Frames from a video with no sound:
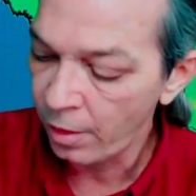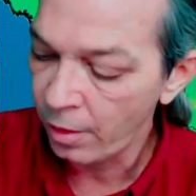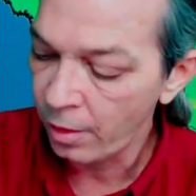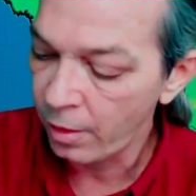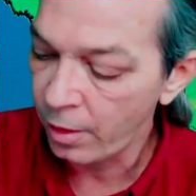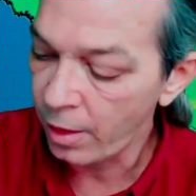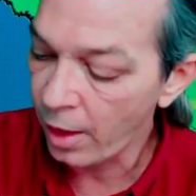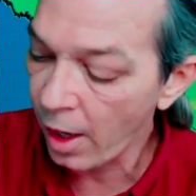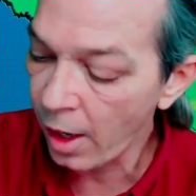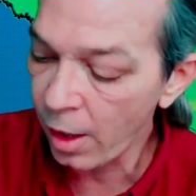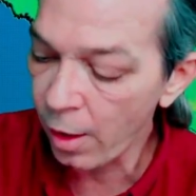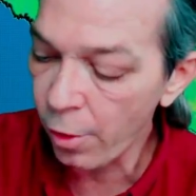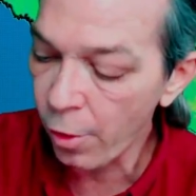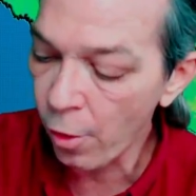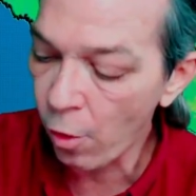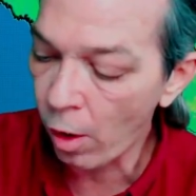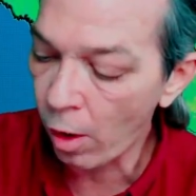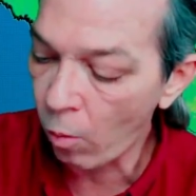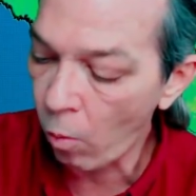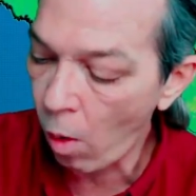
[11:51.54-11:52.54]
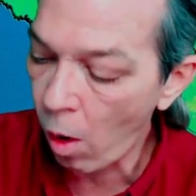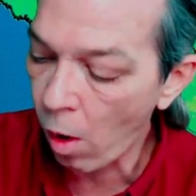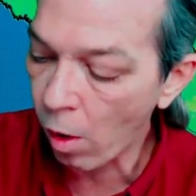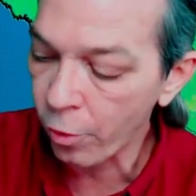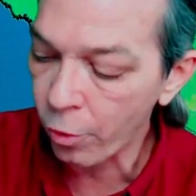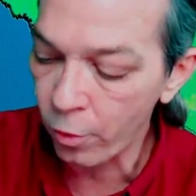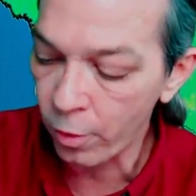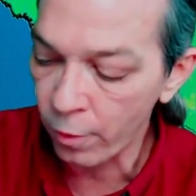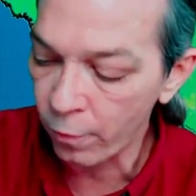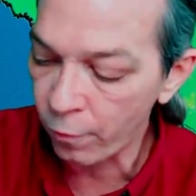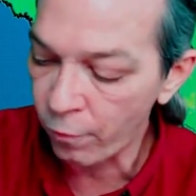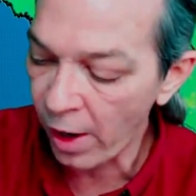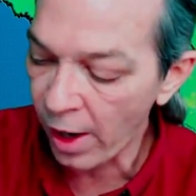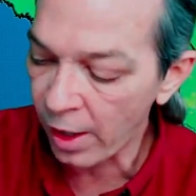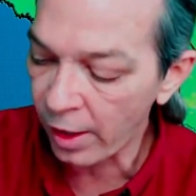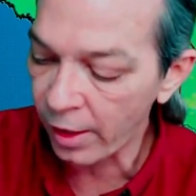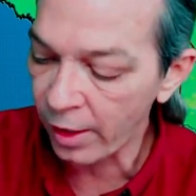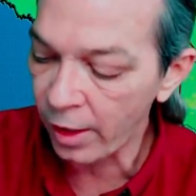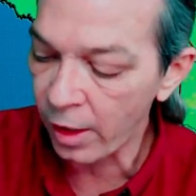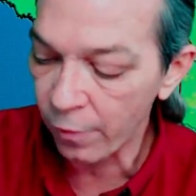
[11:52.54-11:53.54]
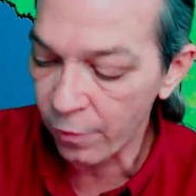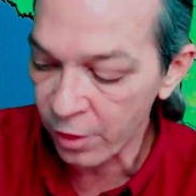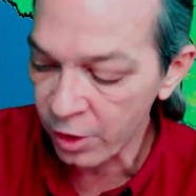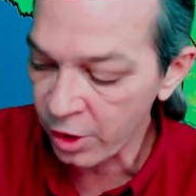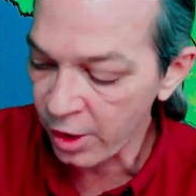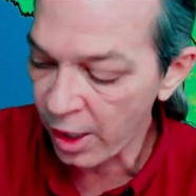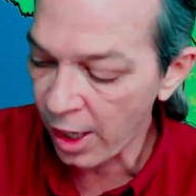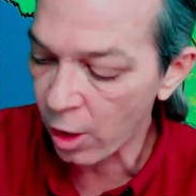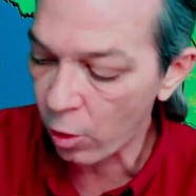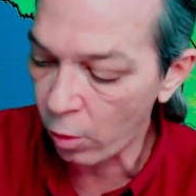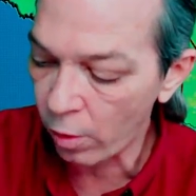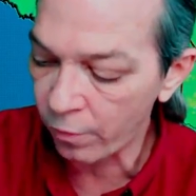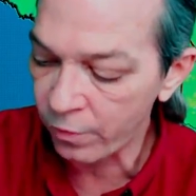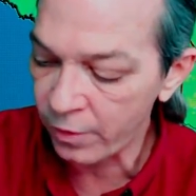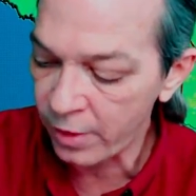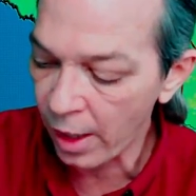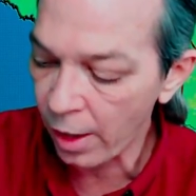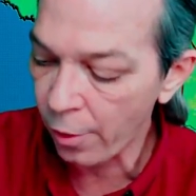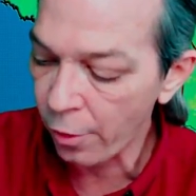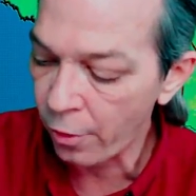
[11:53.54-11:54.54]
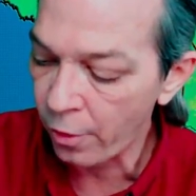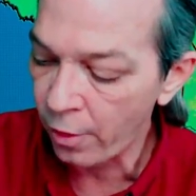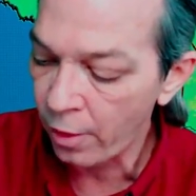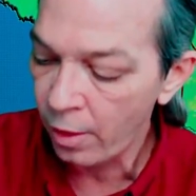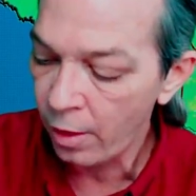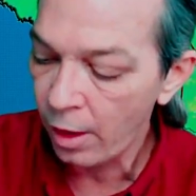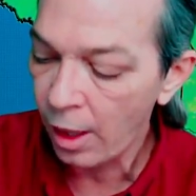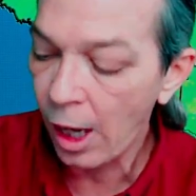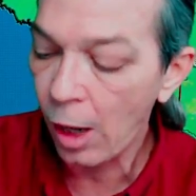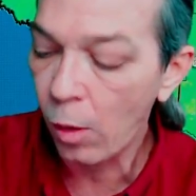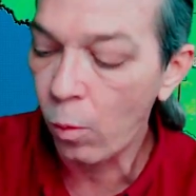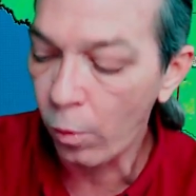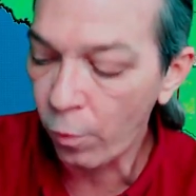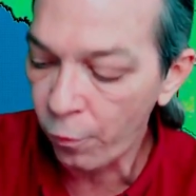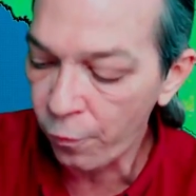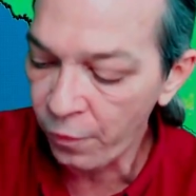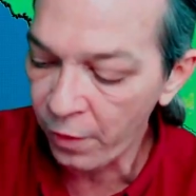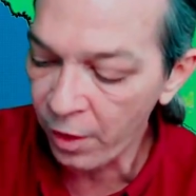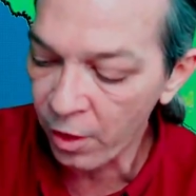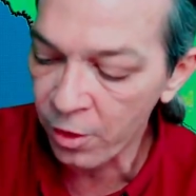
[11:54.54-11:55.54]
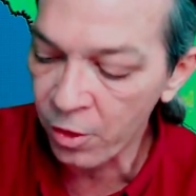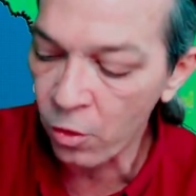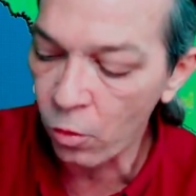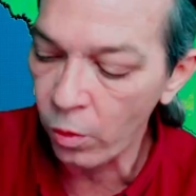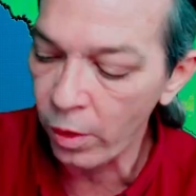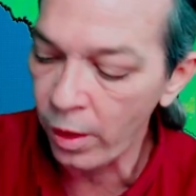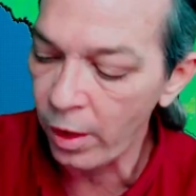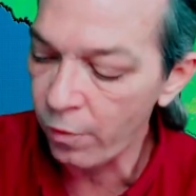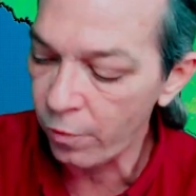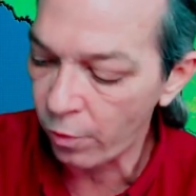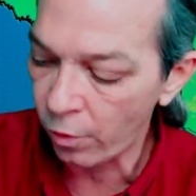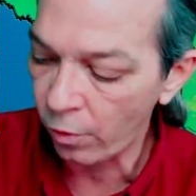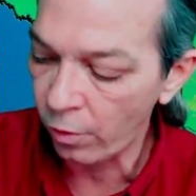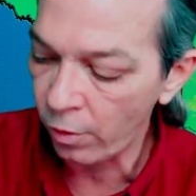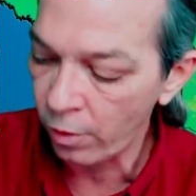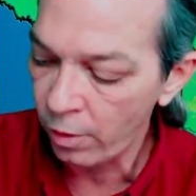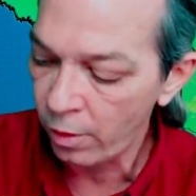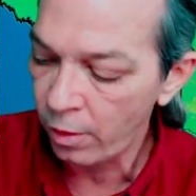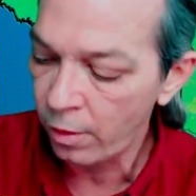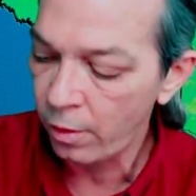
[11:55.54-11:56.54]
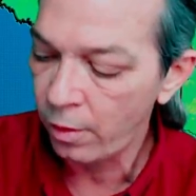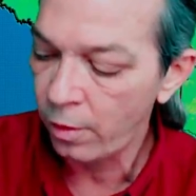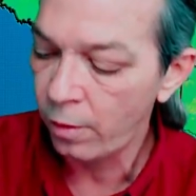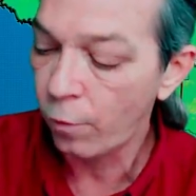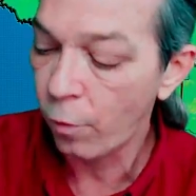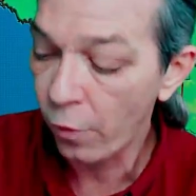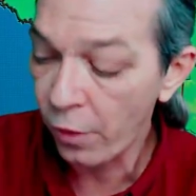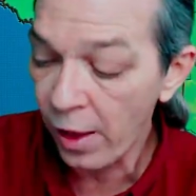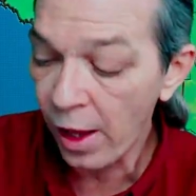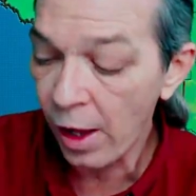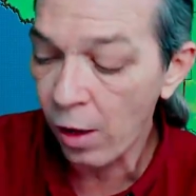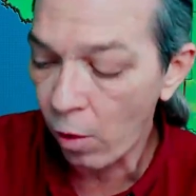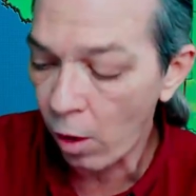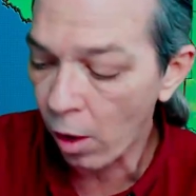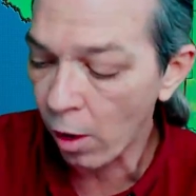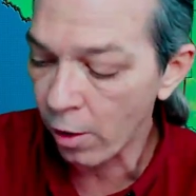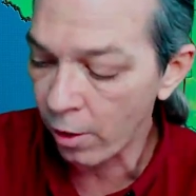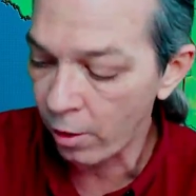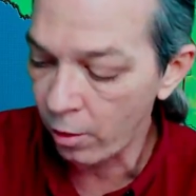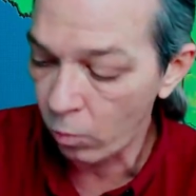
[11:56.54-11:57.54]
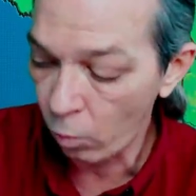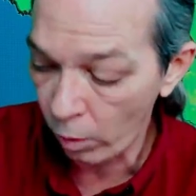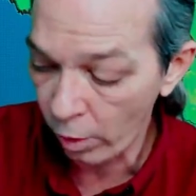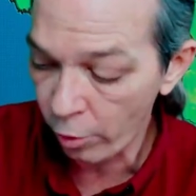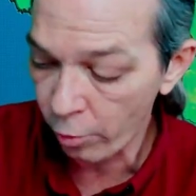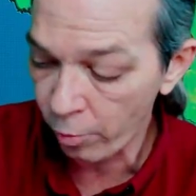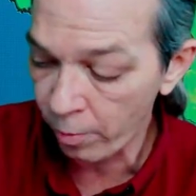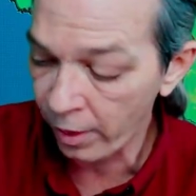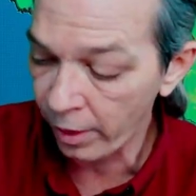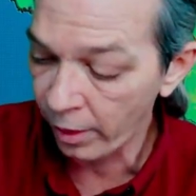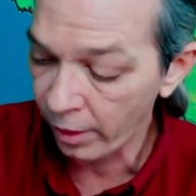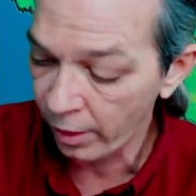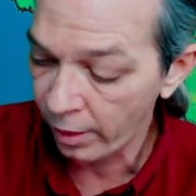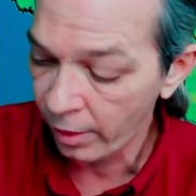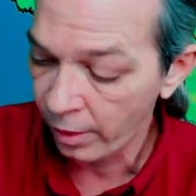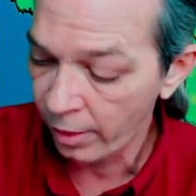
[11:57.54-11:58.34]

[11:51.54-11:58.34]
Yea, though I walk through the valley of the shadow of death, I will fear no evil, for thou art with me.